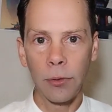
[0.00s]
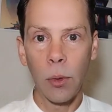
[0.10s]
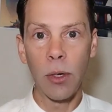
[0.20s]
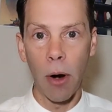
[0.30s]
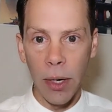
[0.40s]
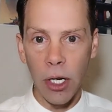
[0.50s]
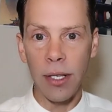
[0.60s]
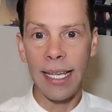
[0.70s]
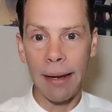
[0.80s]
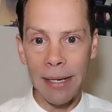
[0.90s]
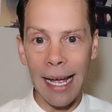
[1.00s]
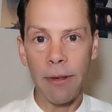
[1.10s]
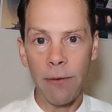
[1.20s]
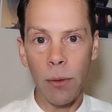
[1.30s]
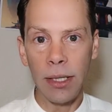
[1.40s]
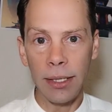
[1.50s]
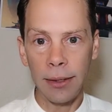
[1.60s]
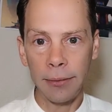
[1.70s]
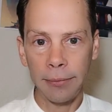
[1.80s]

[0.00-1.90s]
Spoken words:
If tomorrow we can do the same time if you want.